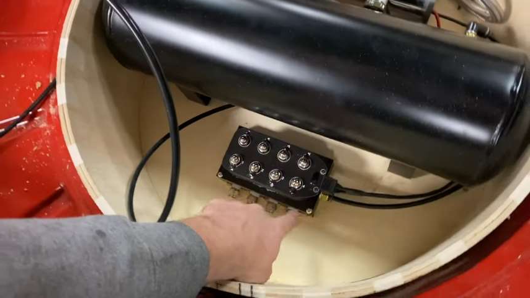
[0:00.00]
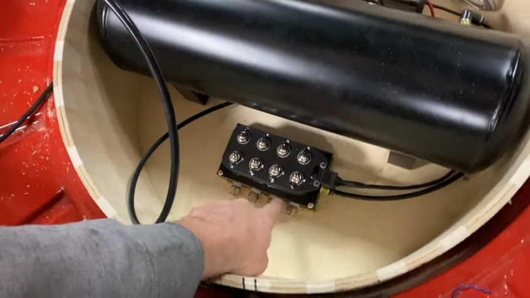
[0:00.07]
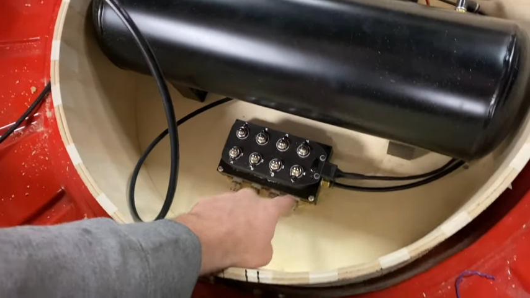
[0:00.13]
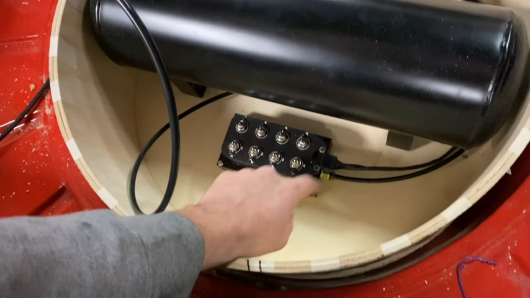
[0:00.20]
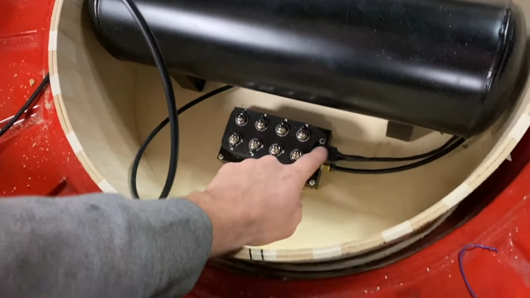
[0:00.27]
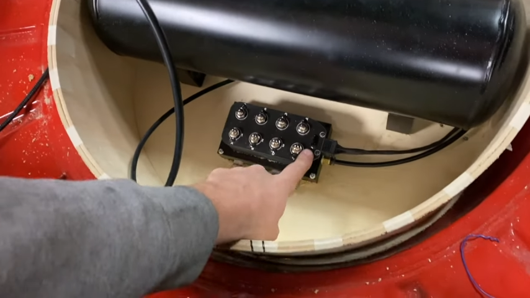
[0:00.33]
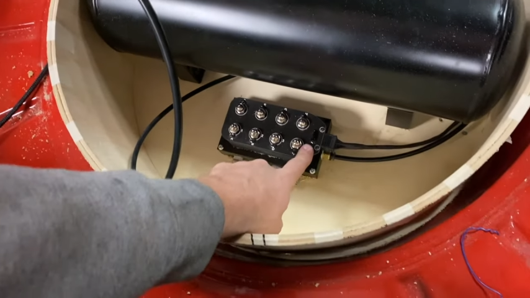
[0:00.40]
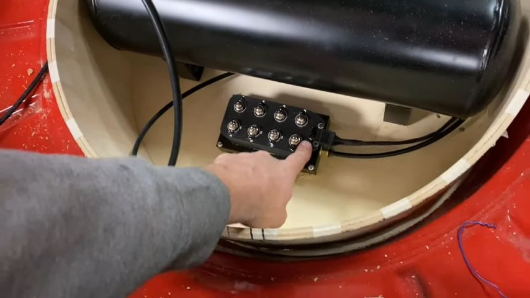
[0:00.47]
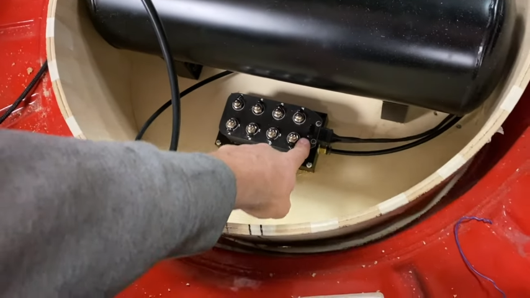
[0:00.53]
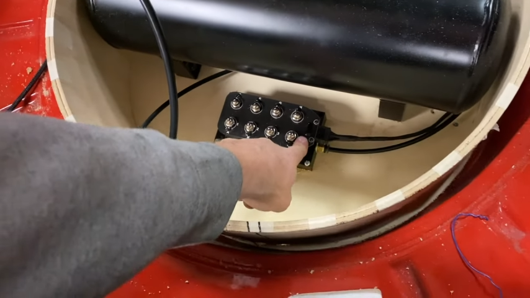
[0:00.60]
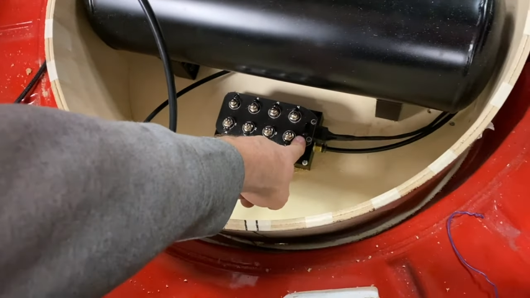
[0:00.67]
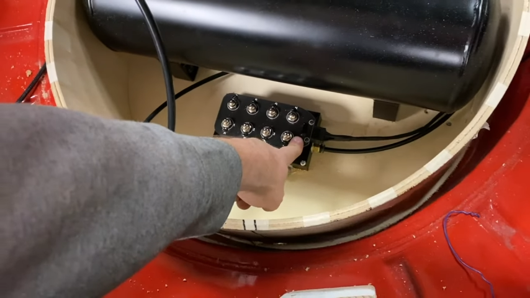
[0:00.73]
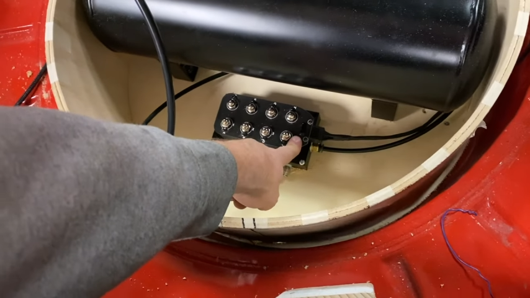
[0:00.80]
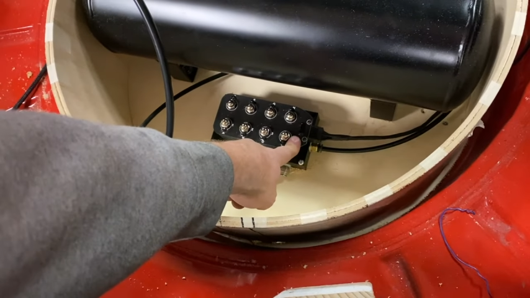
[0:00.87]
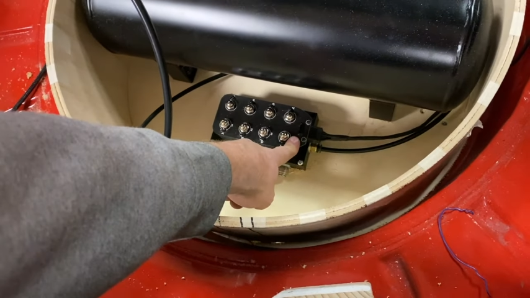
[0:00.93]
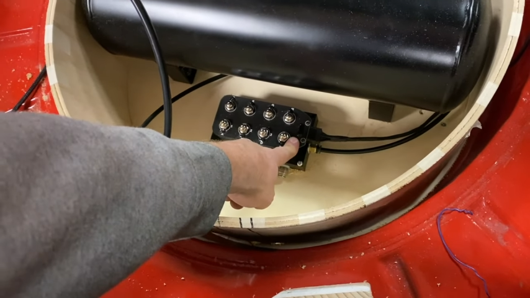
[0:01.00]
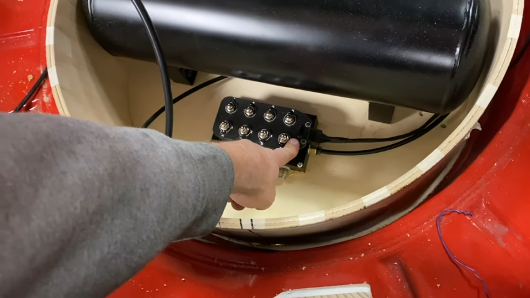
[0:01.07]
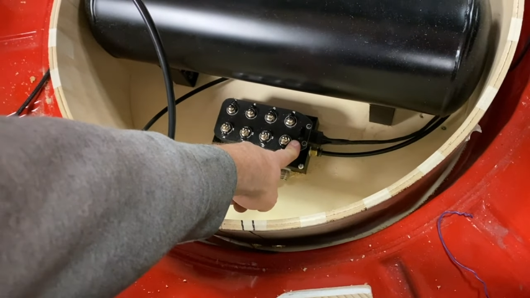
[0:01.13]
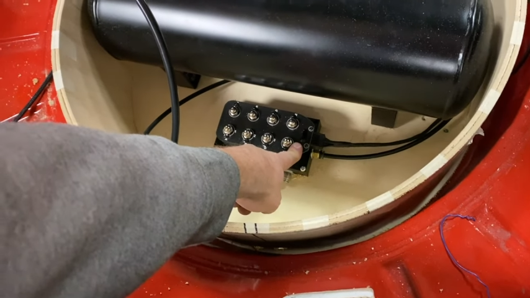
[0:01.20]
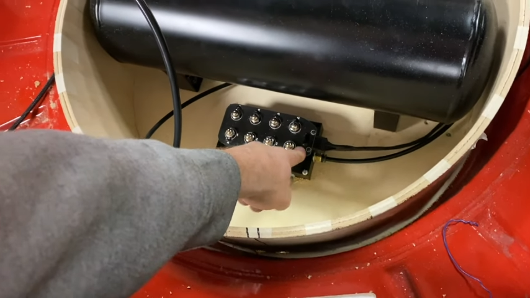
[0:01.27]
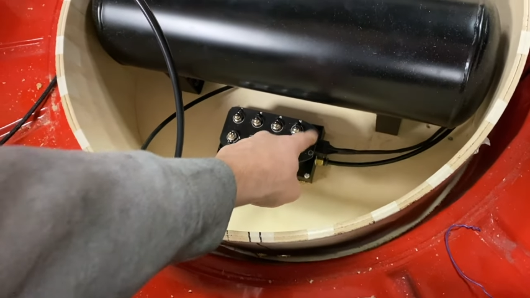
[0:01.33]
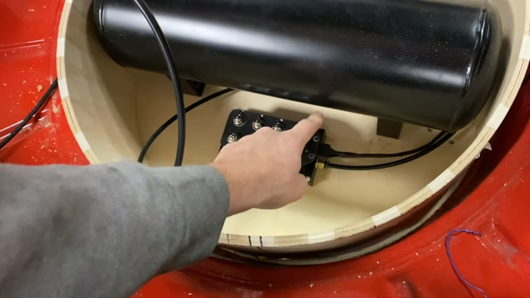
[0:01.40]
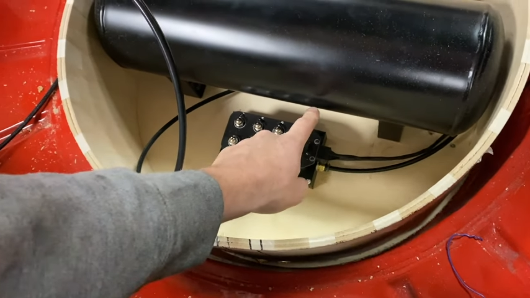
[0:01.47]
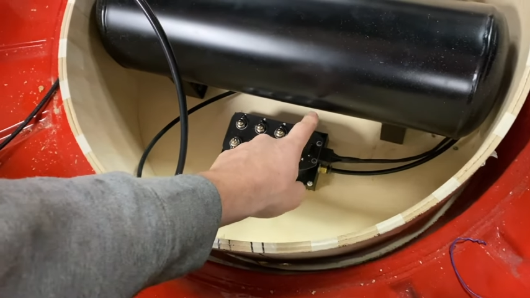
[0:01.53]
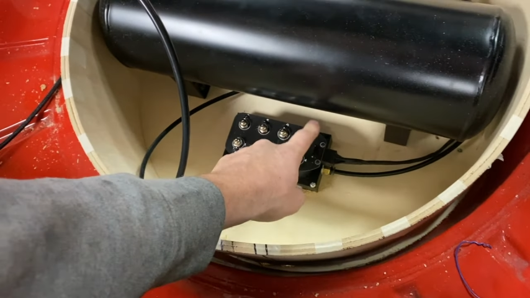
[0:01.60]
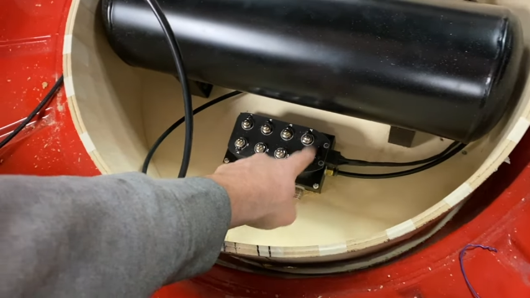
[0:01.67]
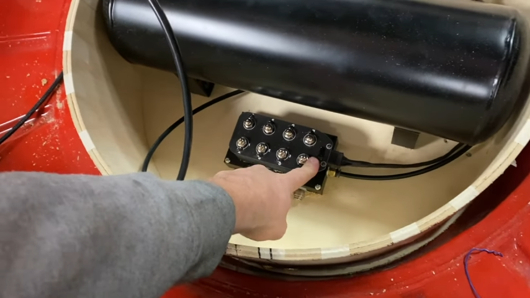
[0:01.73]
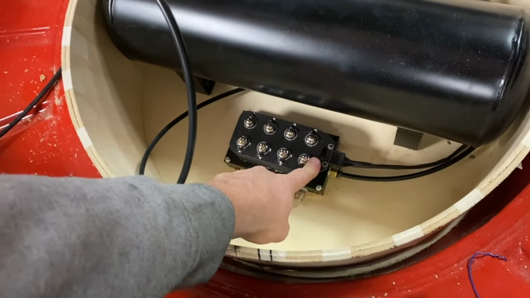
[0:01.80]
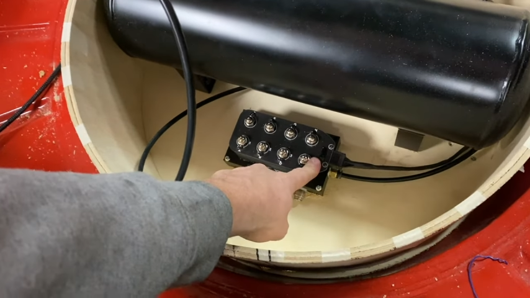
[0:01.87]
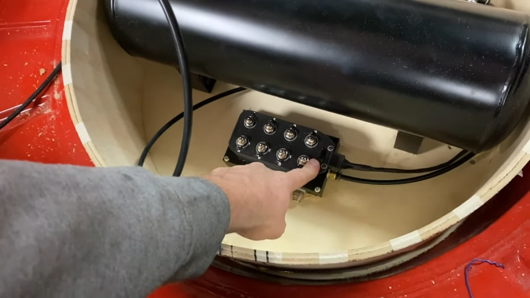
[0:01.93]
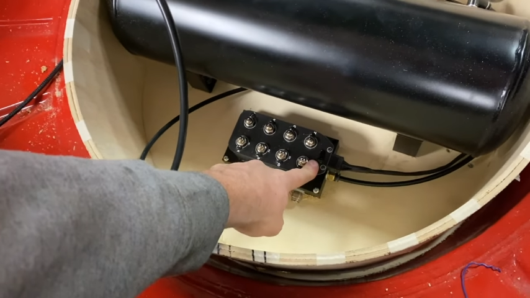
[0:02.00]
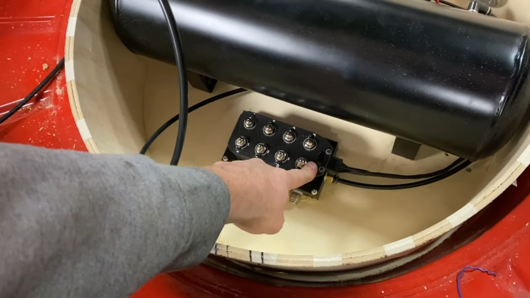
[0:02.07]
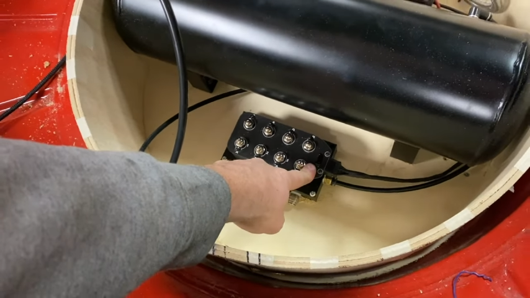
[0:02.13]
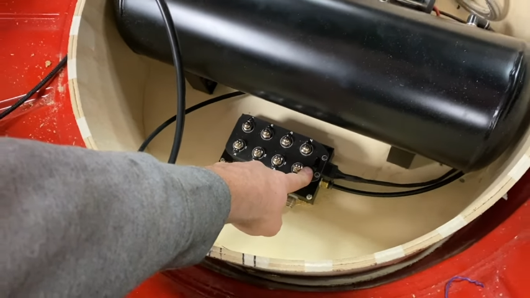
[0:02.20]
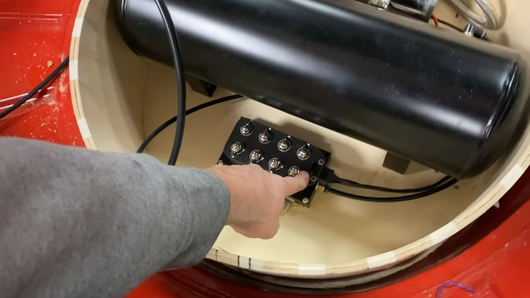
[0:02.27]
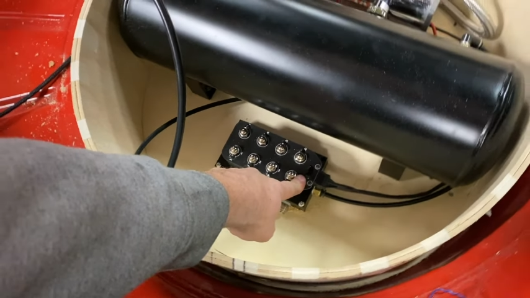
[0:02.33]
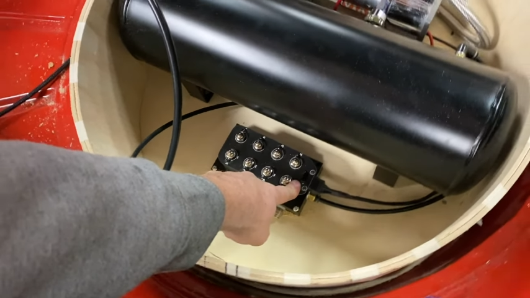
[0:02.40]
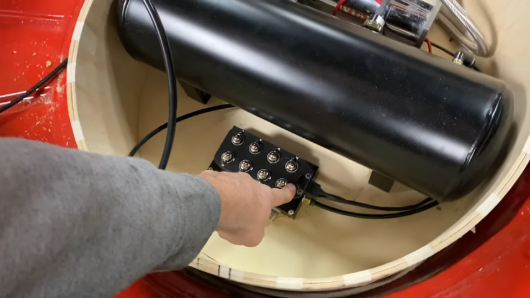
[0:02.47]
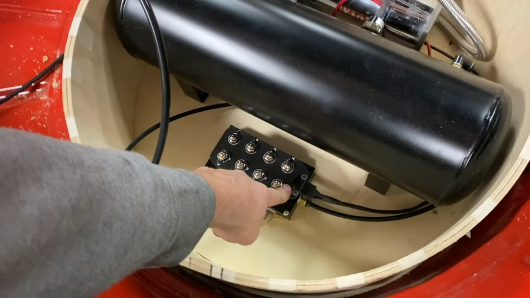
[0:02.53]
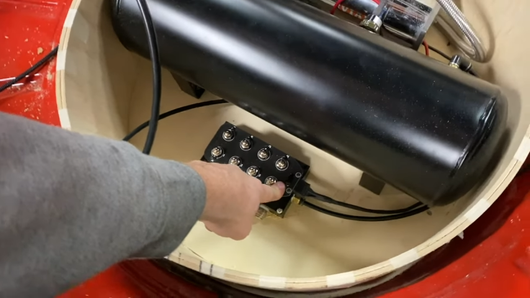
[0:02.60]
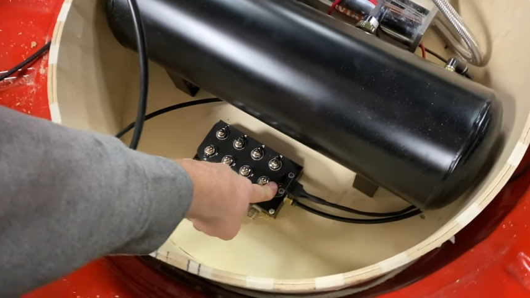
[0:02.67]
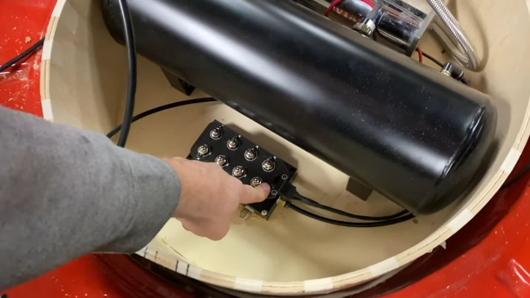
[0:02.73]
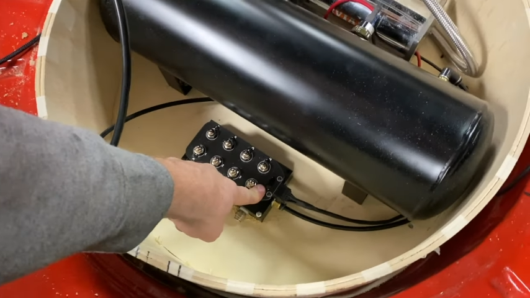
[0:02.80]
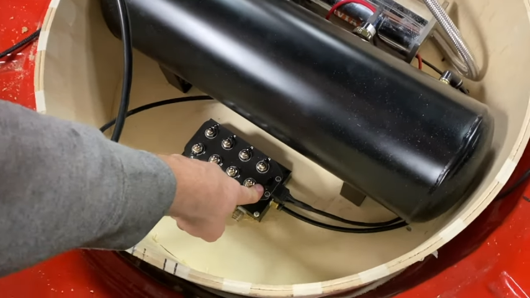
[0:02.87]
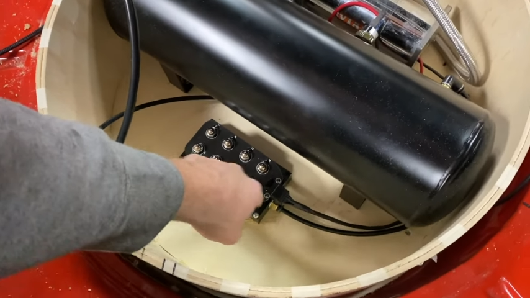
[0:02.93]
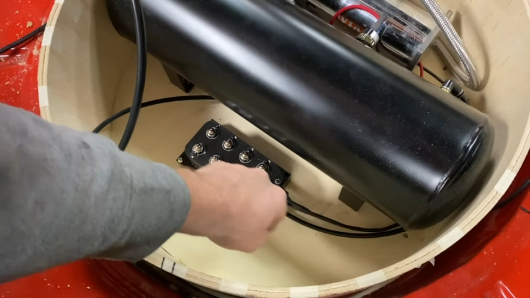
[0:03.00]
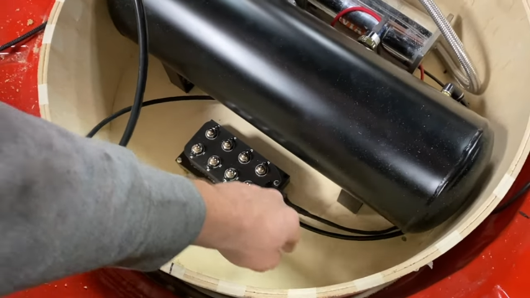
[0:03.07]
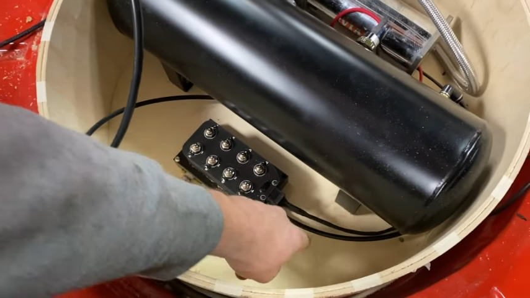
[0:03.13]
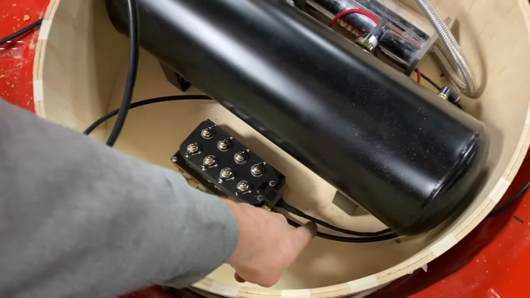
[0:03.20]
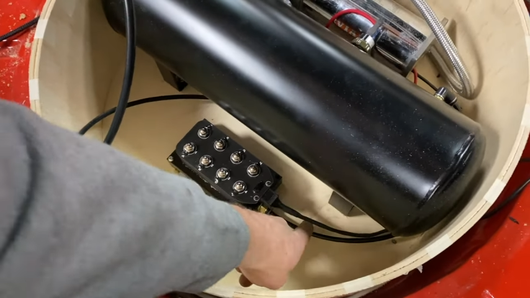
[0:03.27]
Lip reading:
(no speaker visible)